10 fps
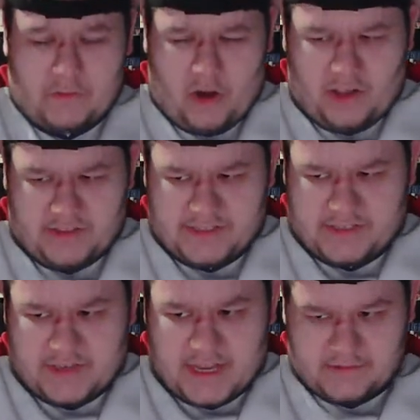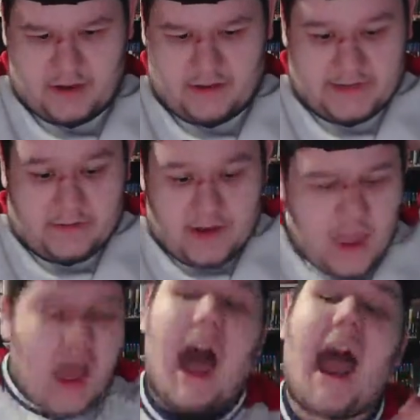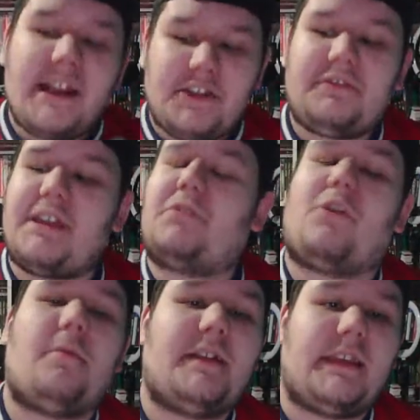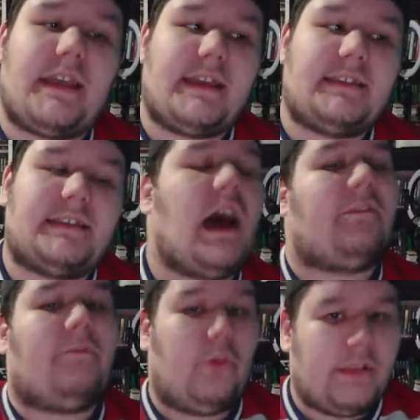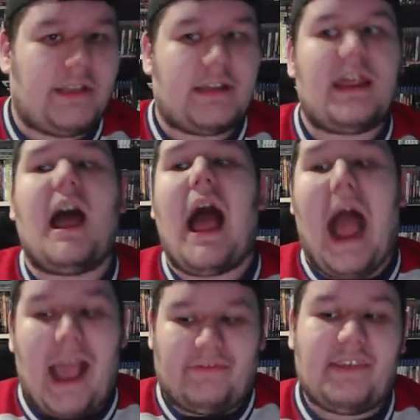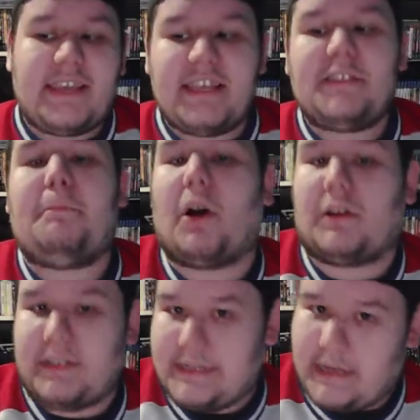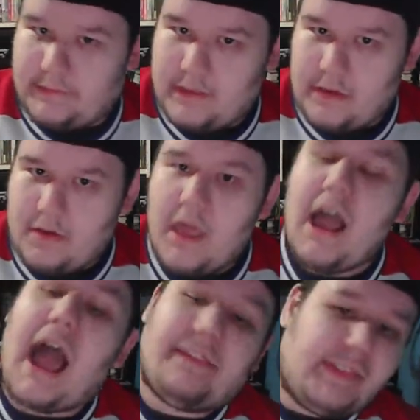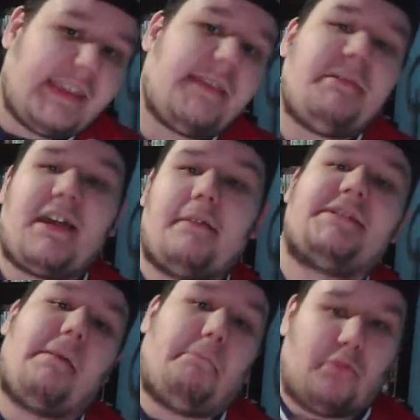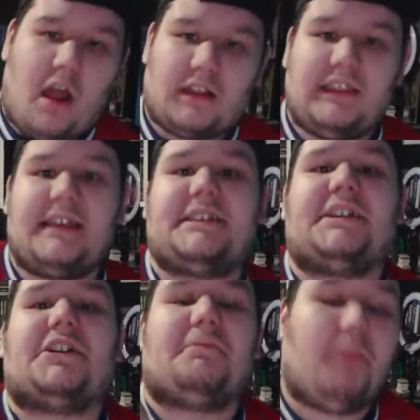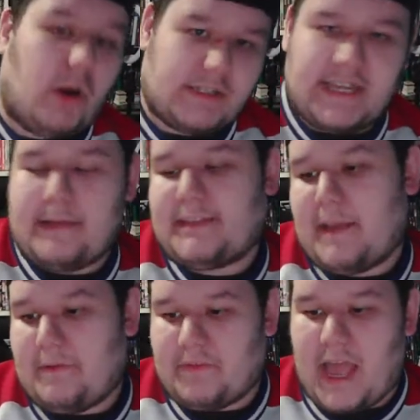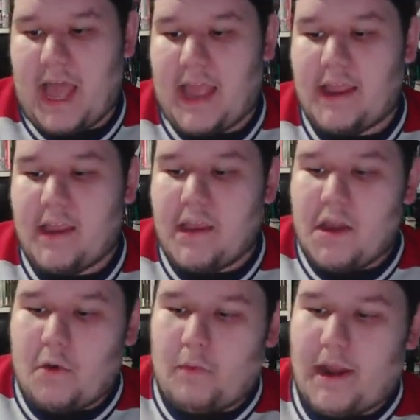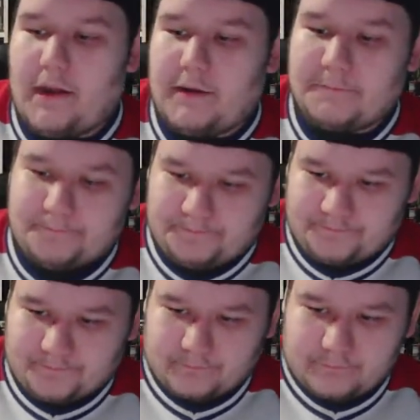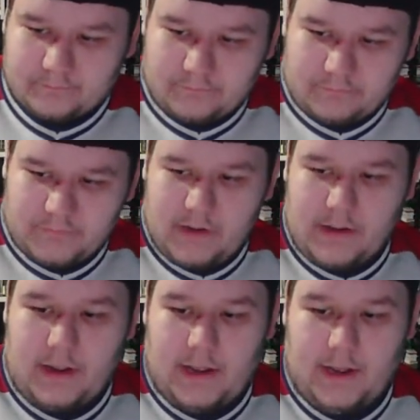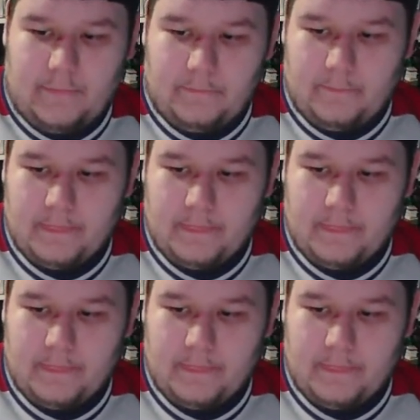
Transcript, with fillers: Rollins, those guys have calmed down, I do think Roman is not fully done. I think he's partly done, though. I think he becomes that Brock Lesnar part-time type of guy where, you